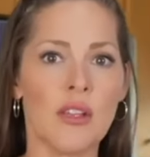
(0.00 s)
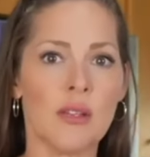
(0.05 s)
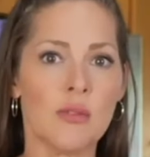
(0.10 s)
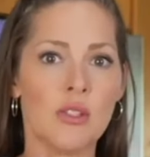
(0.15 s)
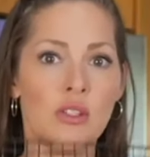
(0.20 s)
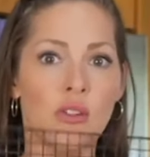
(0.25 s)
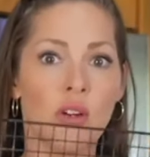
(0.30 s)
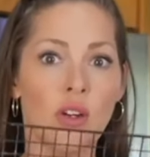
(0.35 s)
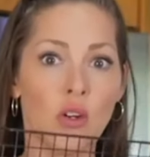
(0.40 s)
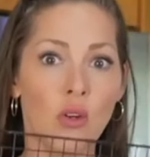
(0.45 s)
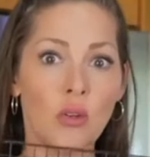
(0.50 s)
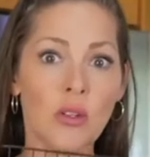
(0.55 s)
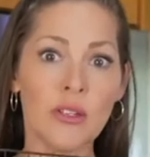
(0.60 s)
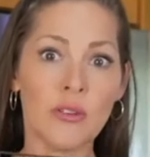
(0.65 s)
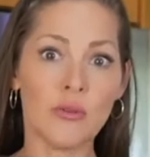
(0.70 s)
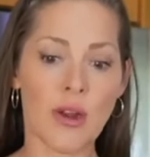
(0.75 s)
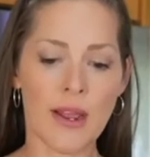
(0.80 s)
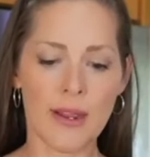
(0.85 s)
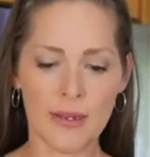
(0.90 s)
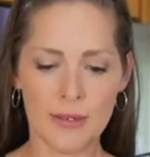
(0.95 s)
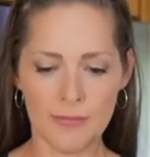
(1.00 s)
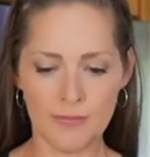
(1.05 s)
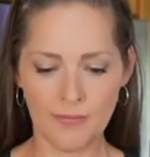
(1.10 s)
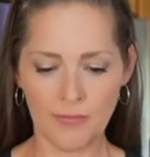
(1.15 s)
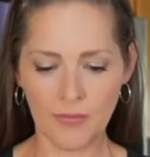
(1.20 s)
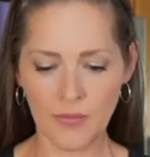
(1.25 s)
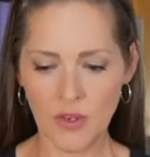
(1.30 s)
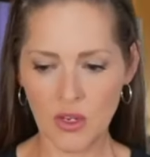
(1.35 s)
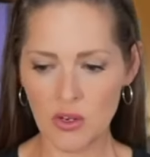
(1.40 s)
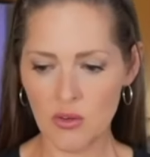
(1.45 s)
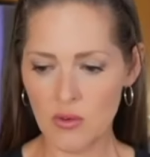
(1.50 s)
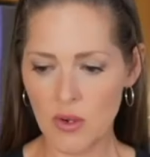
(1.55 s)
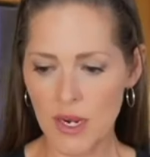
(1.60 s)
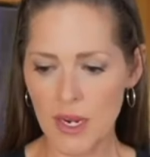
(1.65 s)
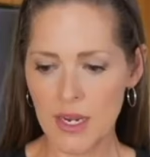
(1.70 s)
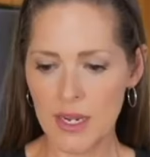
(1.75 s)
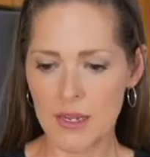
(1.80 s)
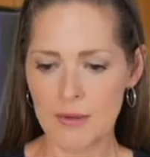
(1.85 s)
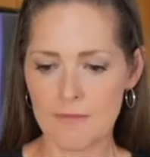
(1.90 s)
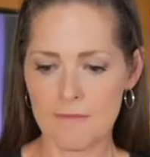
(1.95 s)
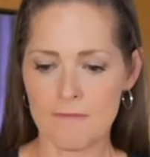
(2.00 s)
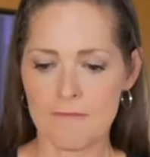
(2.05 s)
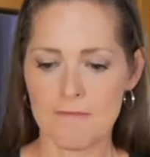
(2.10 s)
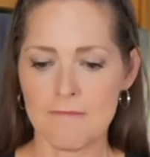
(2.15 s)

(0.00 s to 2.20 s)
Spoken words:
them to our cooling rack. All righty.